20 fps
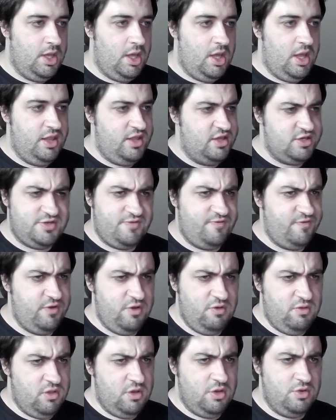There's a
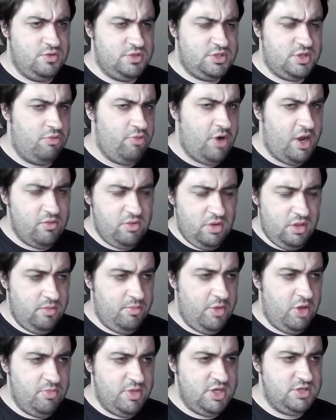few of those around at the
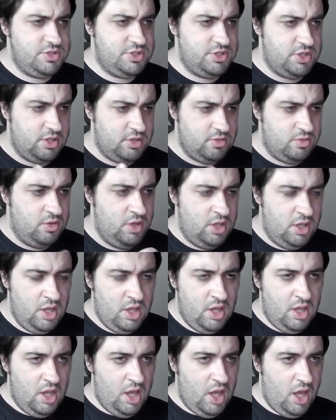moment, so
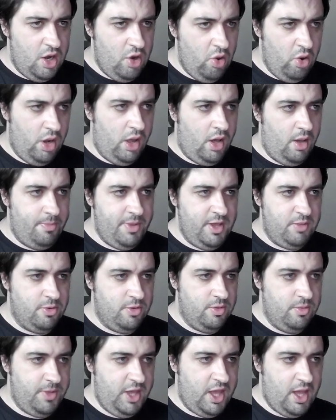I know a lot of
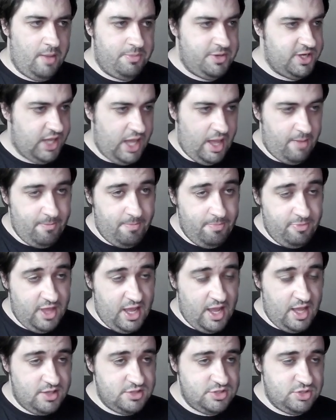people will be happy to get
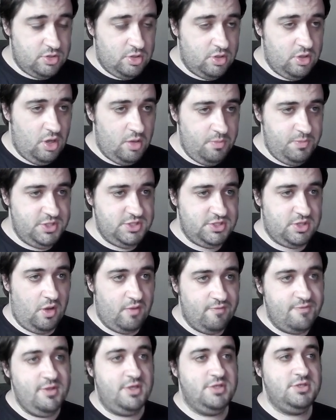their hands on copies
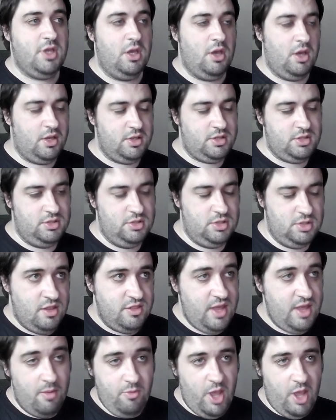of this card.
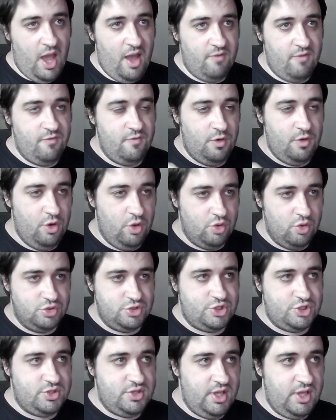Then we have
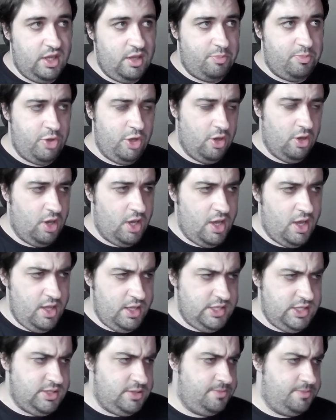launched the Pure
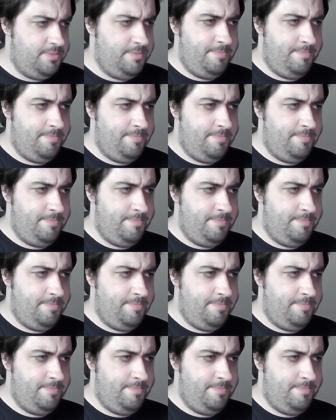Hearted.